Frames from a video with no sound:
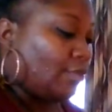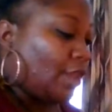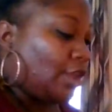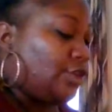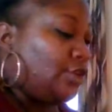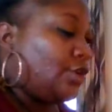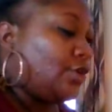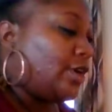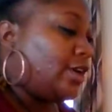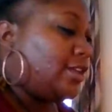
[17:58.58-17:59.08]

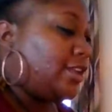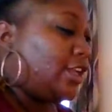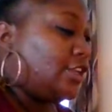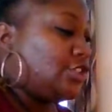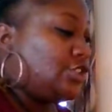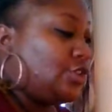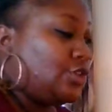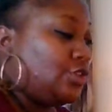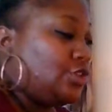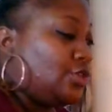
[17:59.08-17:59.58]
Knowing
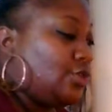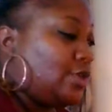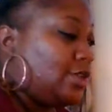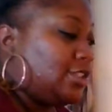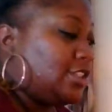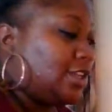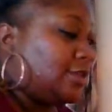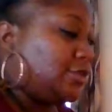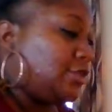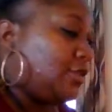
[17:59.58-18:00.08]
that you're doing
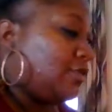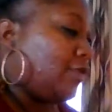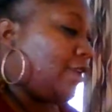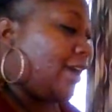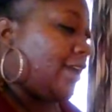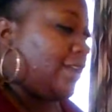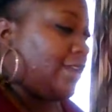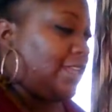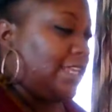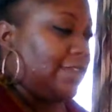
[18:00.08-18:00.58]
something
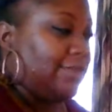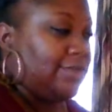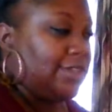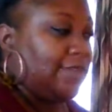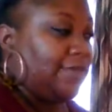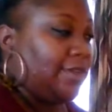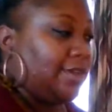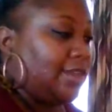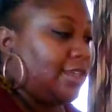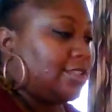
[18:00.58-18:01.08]
right, even
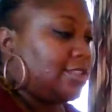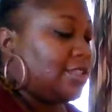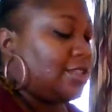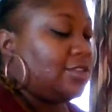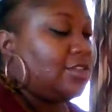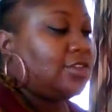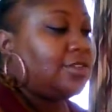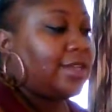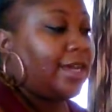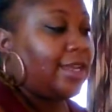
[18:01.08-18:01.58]
if it doesn't
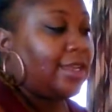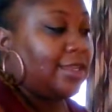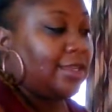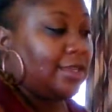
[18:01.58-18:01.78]
look like